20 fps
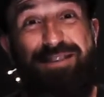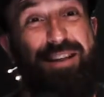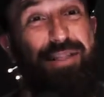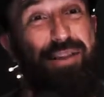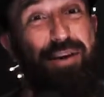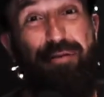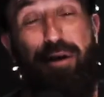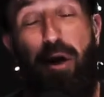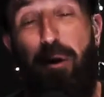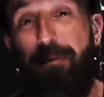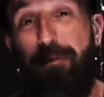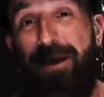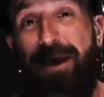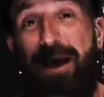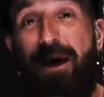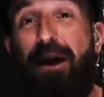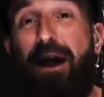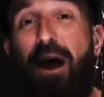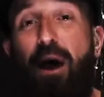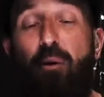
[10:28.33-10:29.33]
I love helping
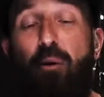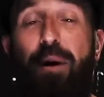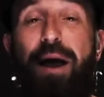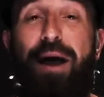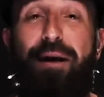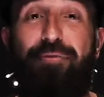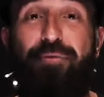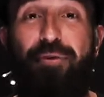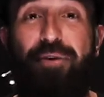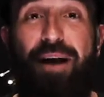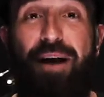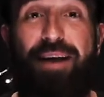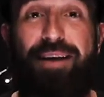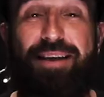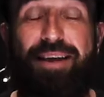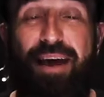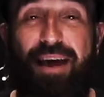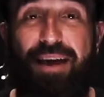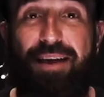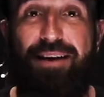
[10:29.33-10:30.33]
out however I
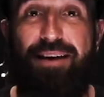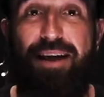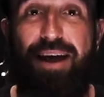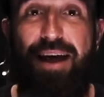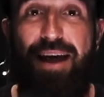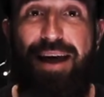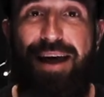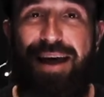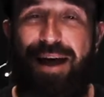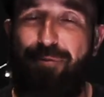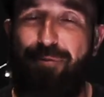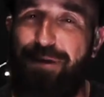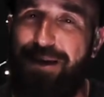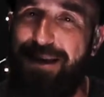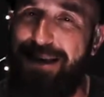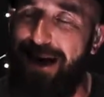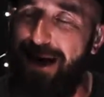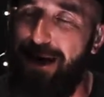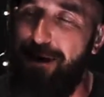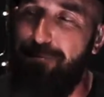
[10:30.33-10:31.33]
can. And we
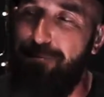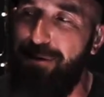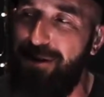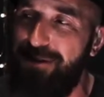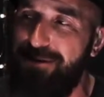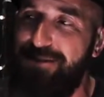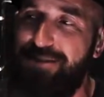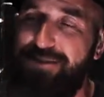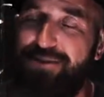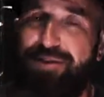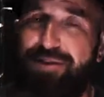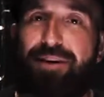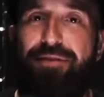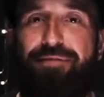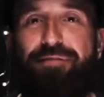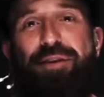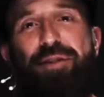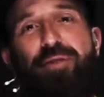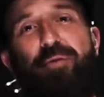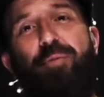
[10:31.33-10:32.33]
got a bunch of
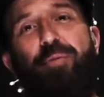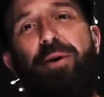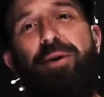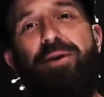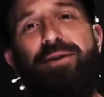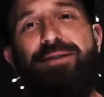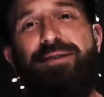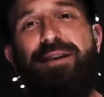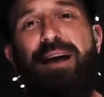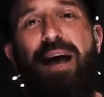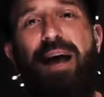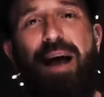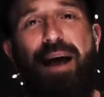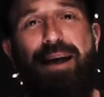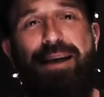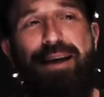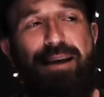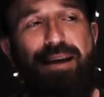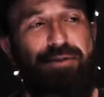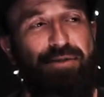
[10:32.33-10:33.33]
stuff in the works.
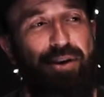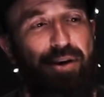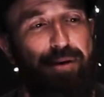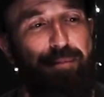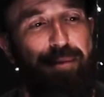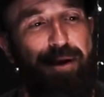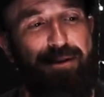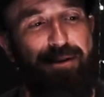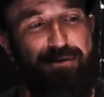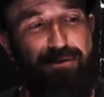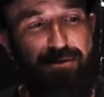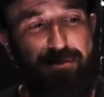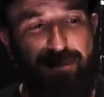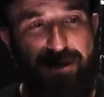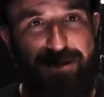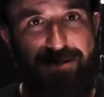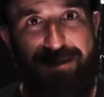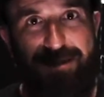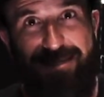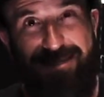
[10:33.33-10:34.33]
I can't talk about it too
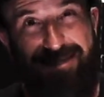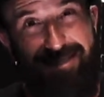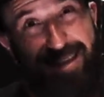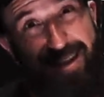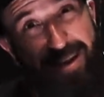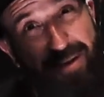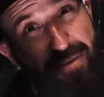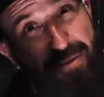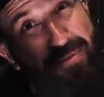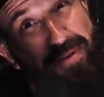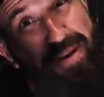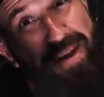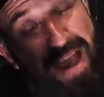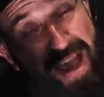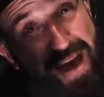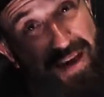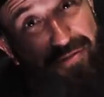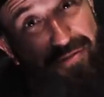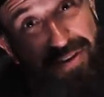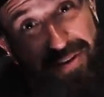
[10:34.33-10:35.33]
much. I think we
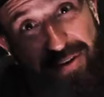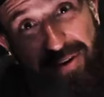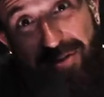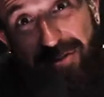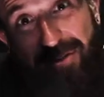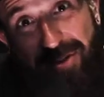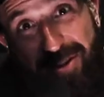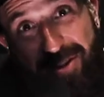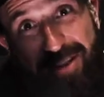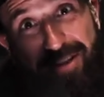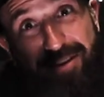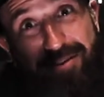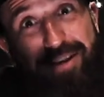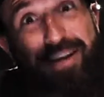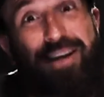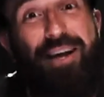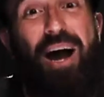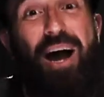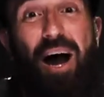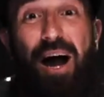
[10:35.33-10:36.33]
have another
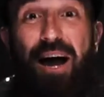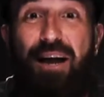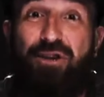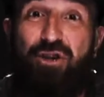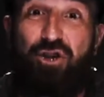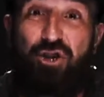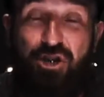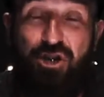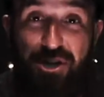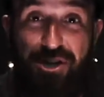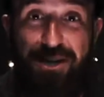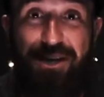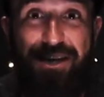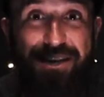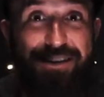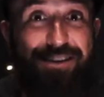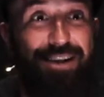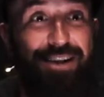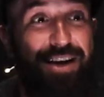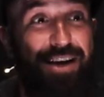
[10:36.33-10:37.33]
Clarity Con
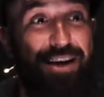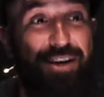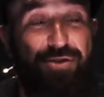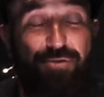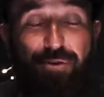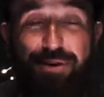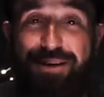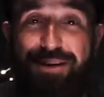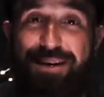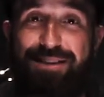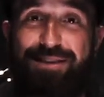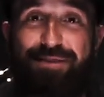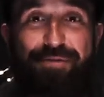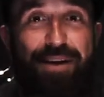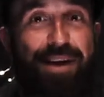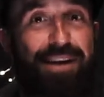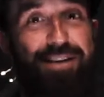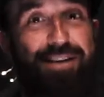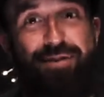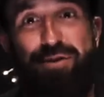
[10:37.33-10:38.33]
cooking. So our next
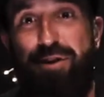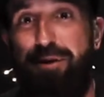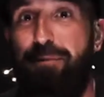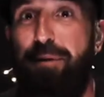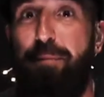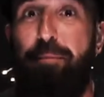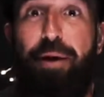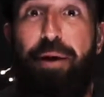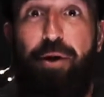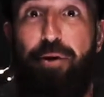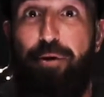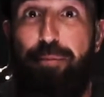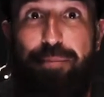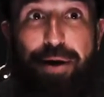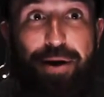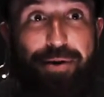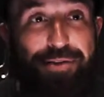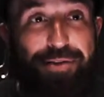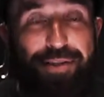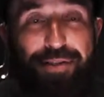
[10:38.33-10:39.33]
event is going to be bigger and
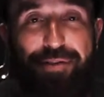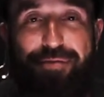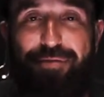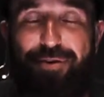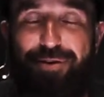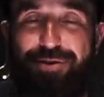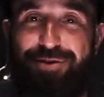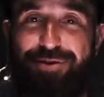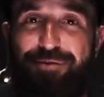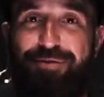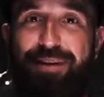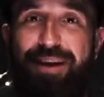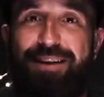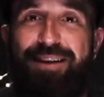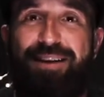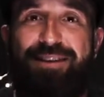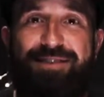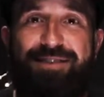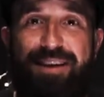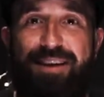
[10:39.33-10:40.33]
better than the first
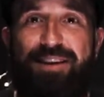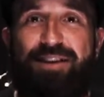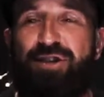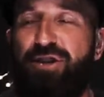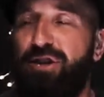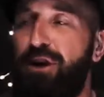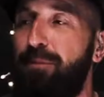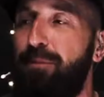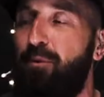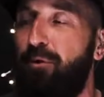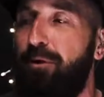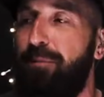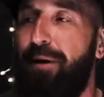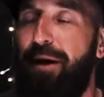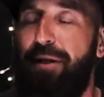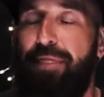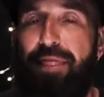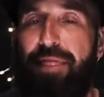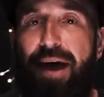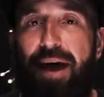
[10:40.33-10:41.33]
event. Excited to share more
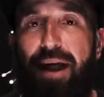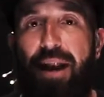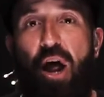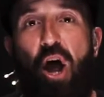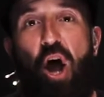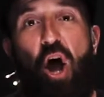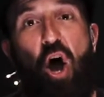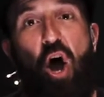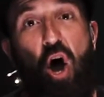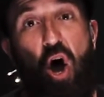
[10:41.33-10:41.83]
about that.